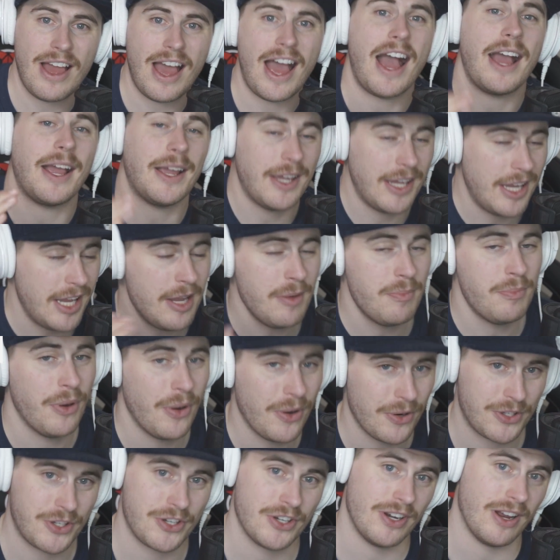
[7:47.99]
And keep
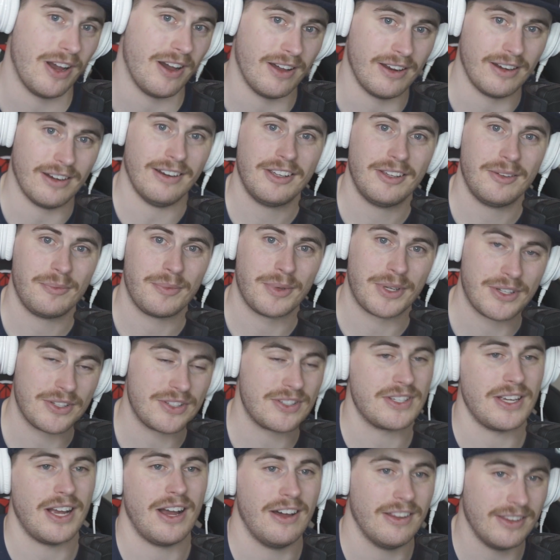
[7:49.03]
pushing on.
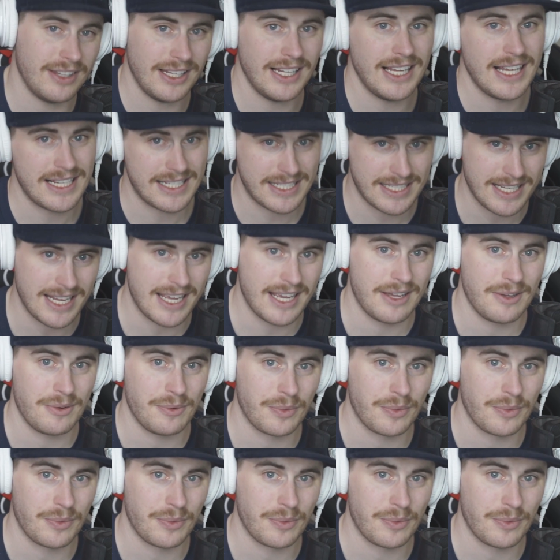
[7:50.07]
Because on the last day,